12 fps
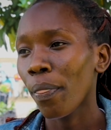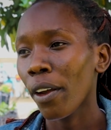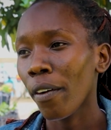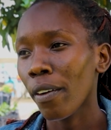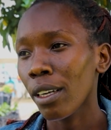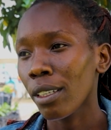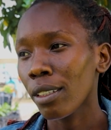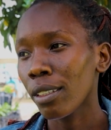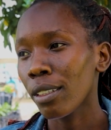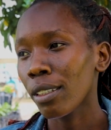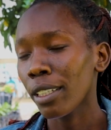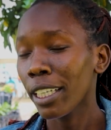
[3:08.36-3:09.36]
There
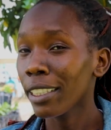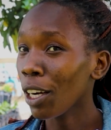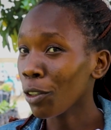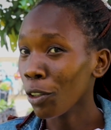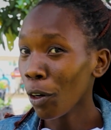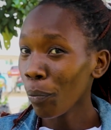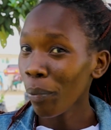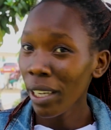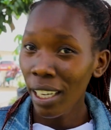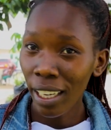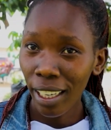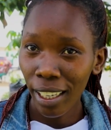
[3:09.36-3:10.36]
is
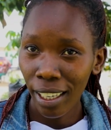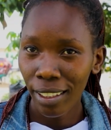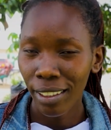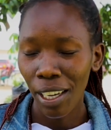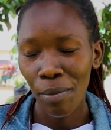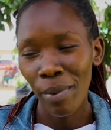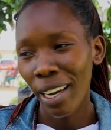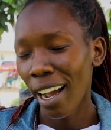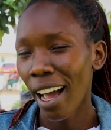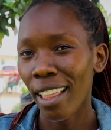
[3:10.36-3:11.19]
intercropping, among